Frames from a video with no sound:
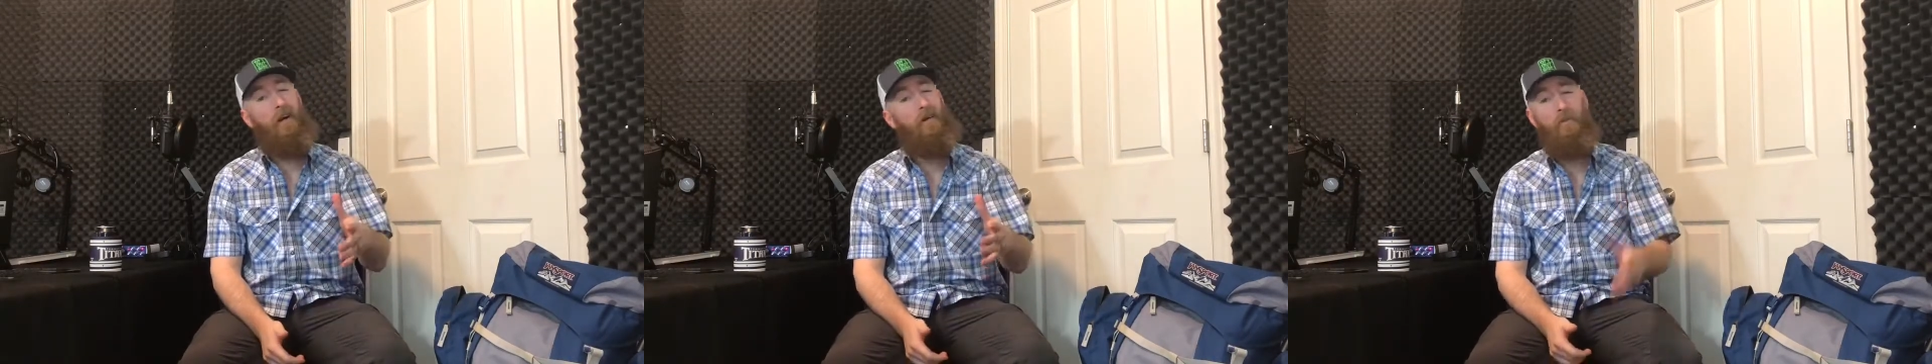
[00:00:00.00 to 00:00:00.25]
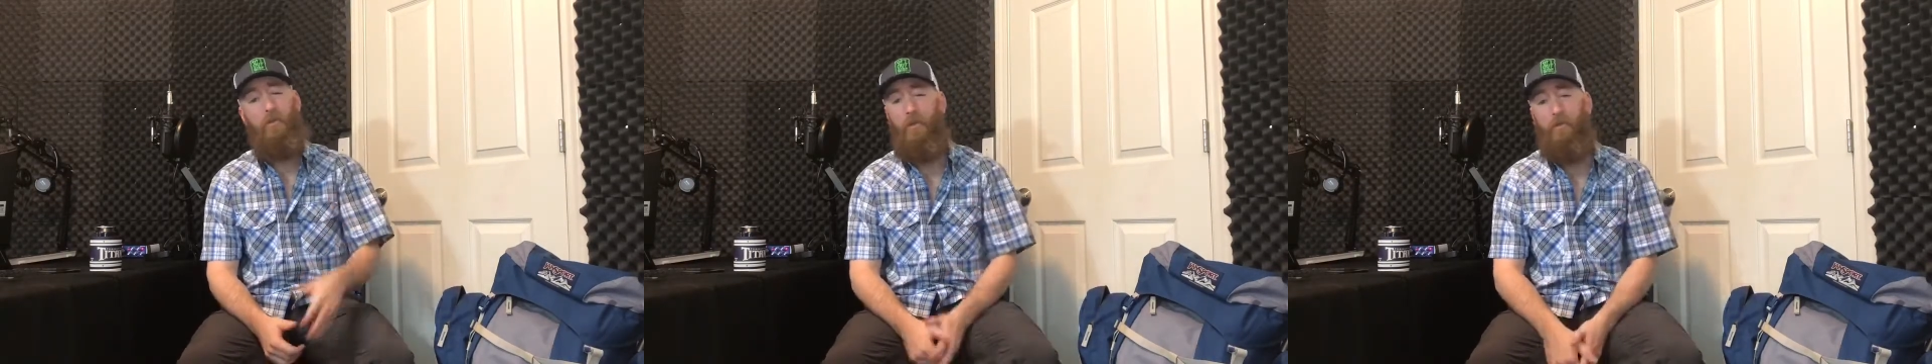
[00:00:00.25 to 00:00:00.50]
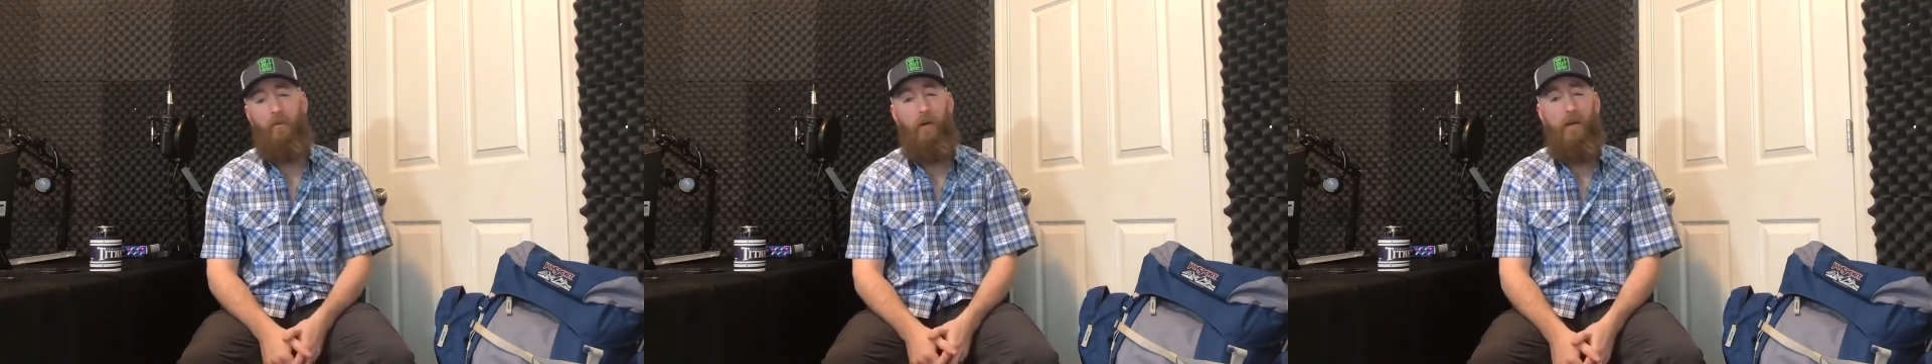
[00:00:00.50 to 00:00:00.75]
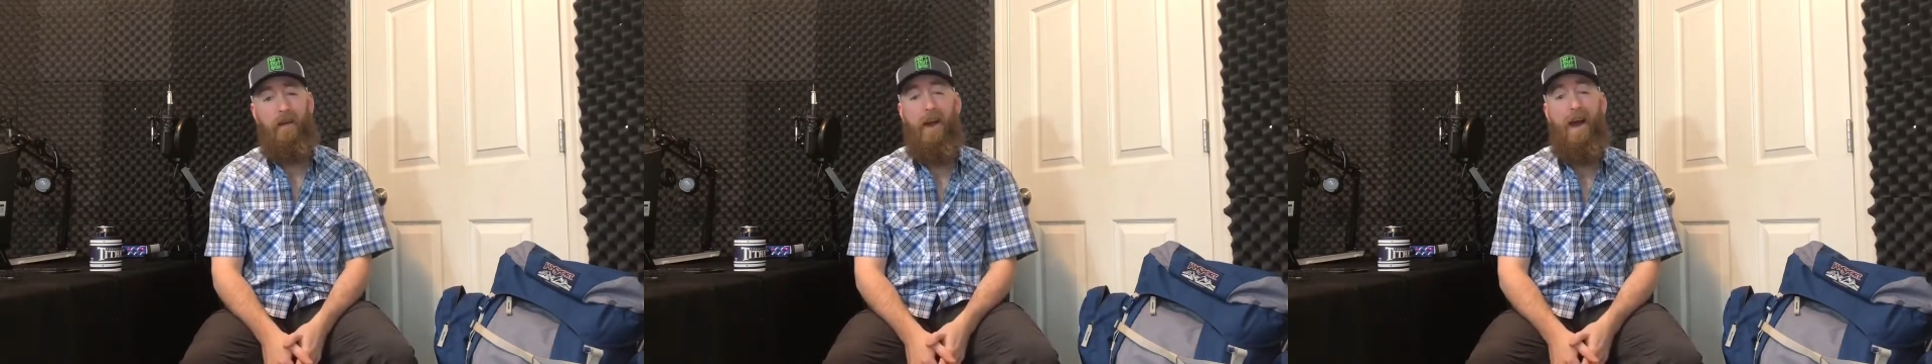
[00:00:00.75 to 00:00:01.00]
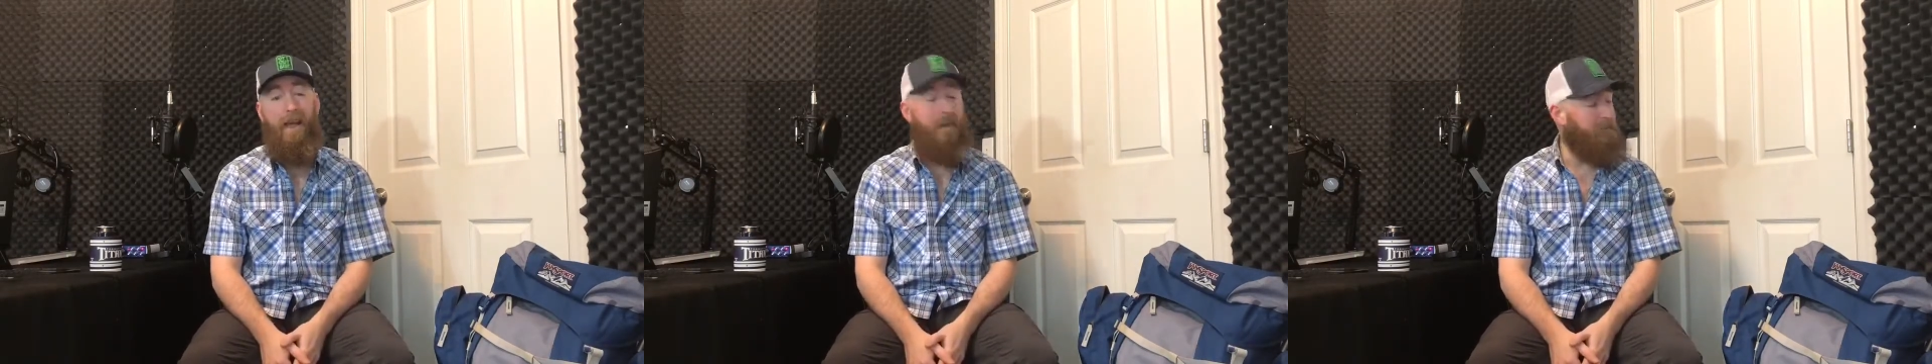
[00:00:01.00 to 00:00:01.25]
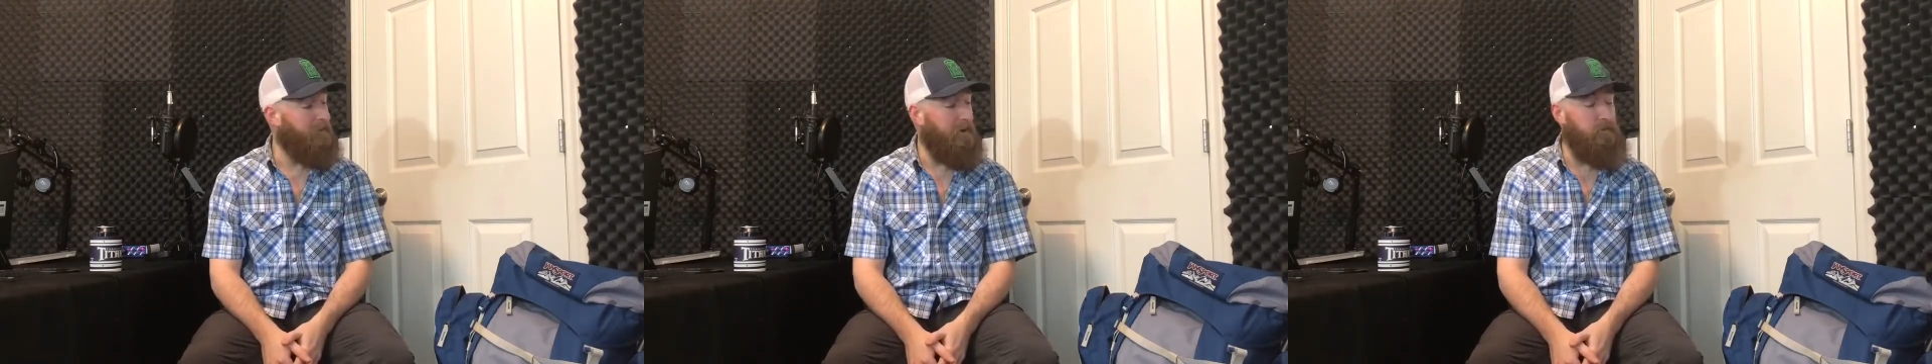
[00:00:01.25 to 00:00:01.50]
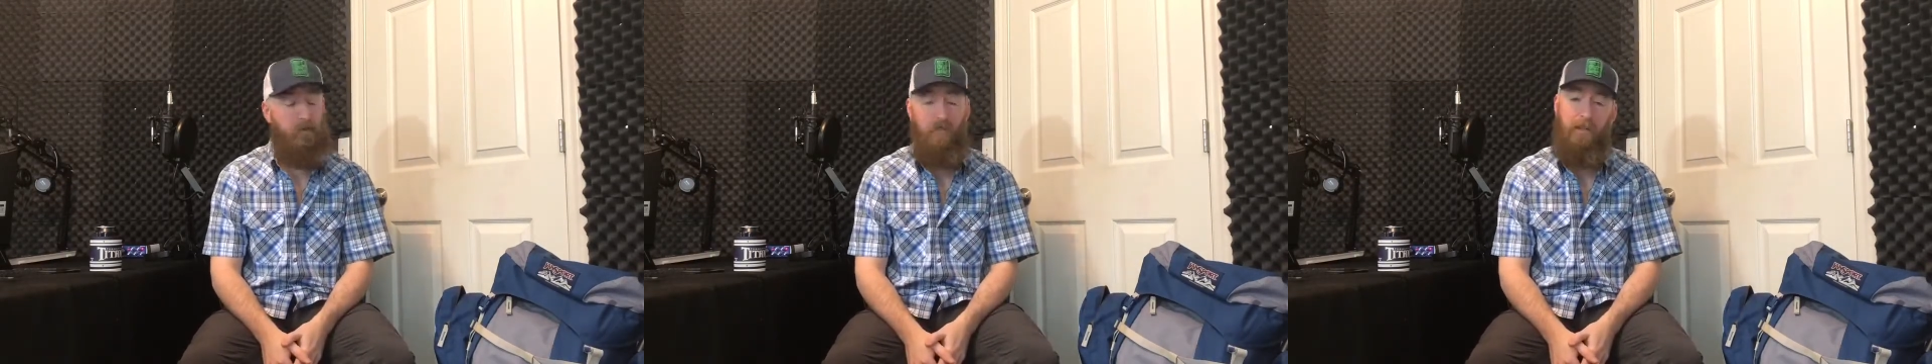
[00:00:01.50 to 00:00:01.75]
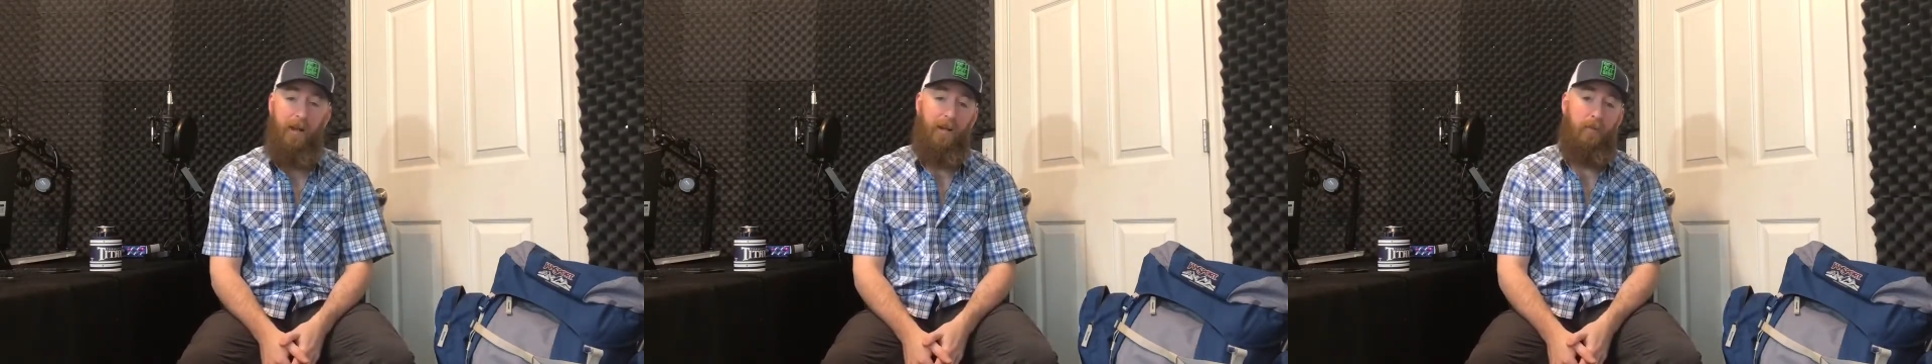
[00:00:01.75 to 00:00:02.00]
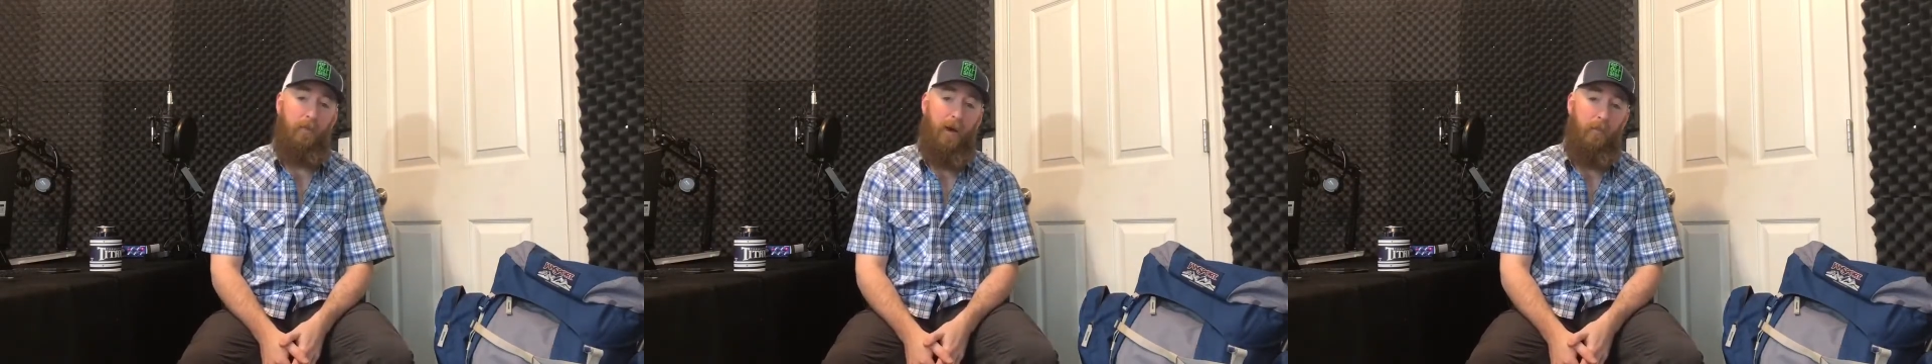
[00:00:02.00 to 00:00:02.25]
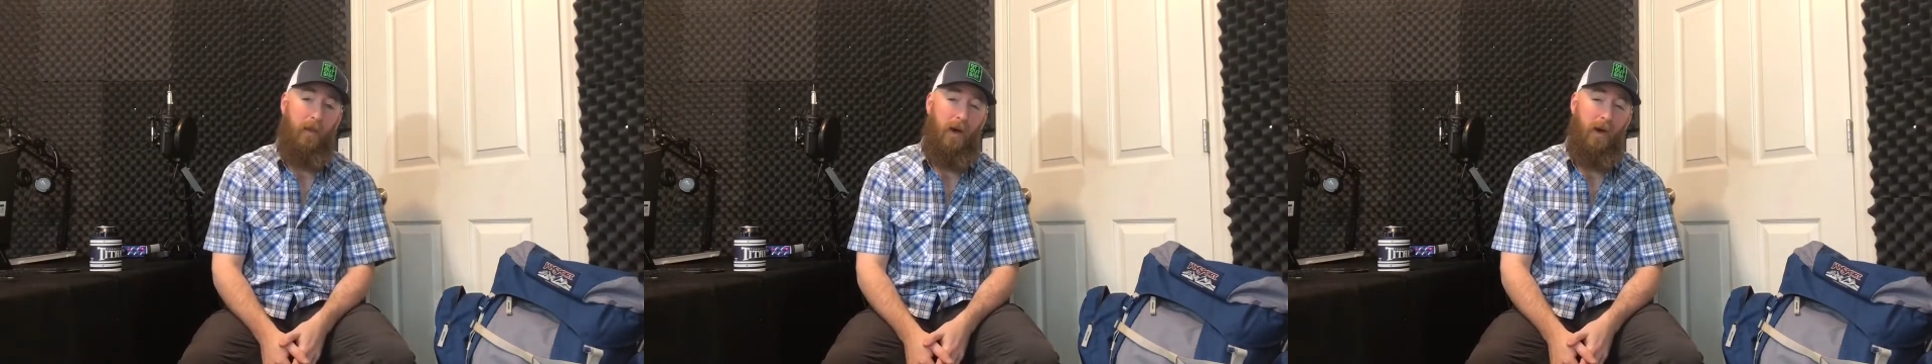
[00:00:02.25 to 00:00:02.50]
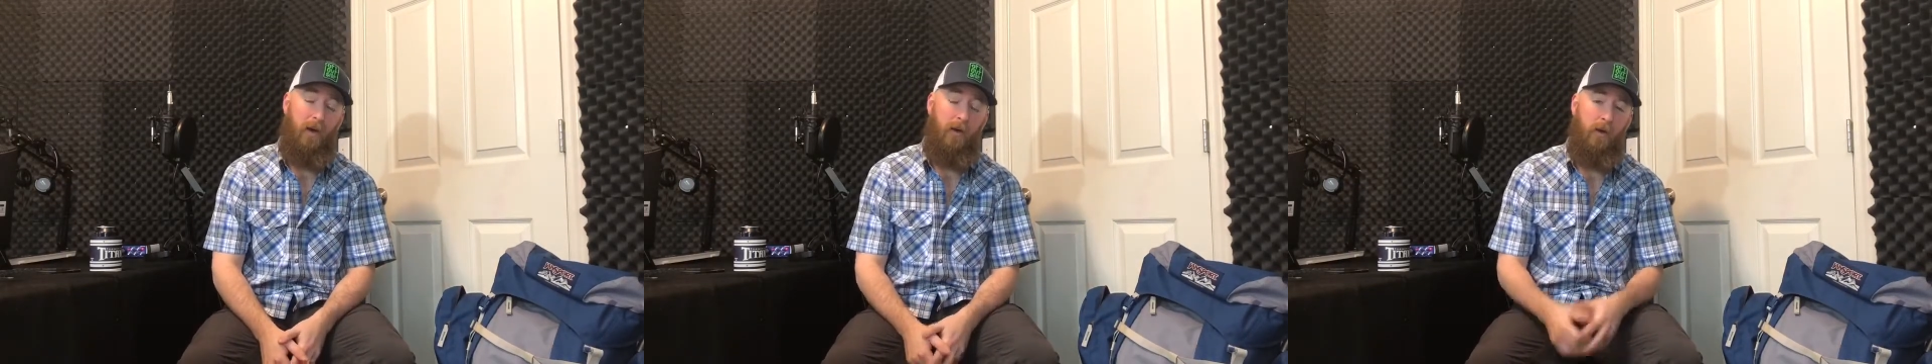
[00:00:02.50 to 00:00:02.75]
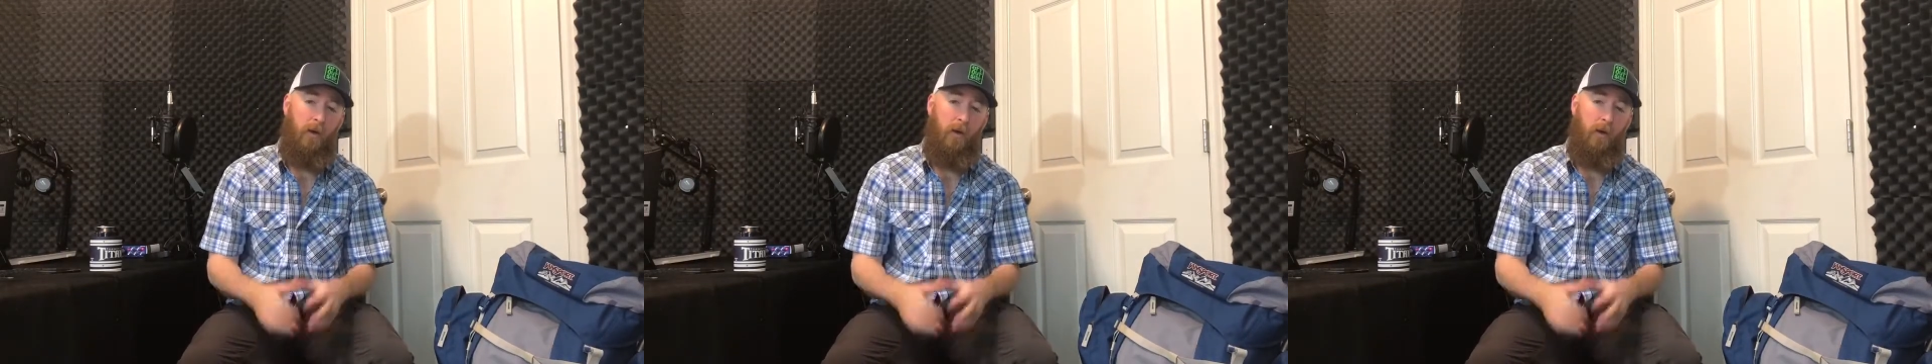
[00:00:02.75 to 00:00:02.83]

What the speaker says: I'm sure you've already got a favorite style of backpack,